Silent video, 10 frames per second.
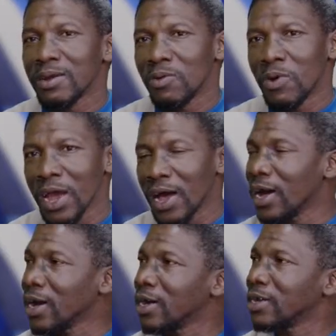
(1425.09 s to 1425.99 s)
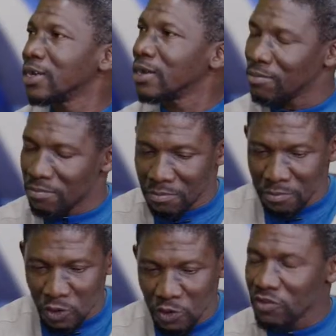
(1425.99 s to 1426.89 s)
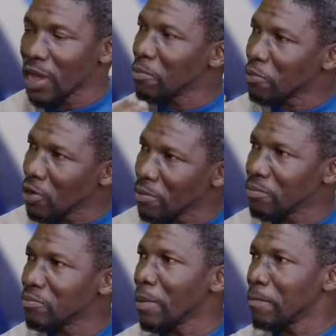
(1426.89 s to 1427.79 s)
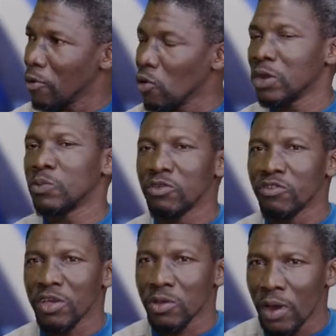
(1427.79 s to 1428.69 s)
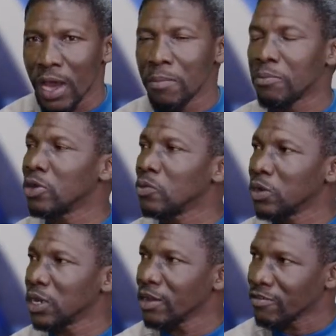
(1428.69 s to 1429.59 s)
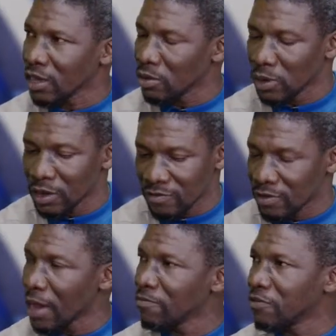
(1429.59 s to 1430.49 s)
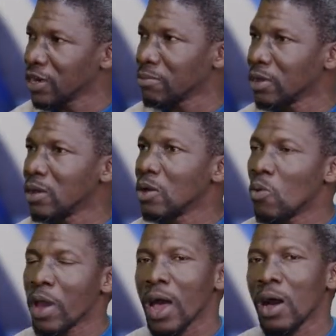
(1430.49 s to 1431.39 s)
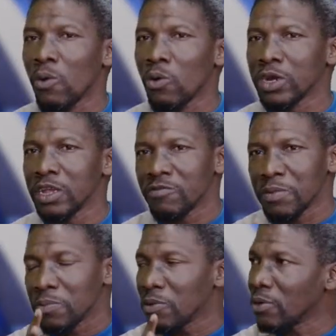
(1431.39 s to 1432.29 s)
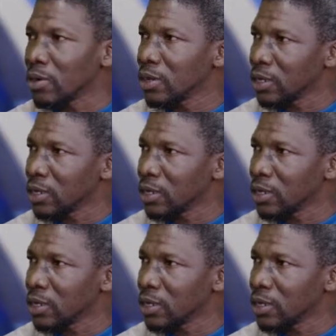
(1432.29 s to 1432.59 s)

Where are most employed when you say you are employed within a particular time frame? Where are all these people?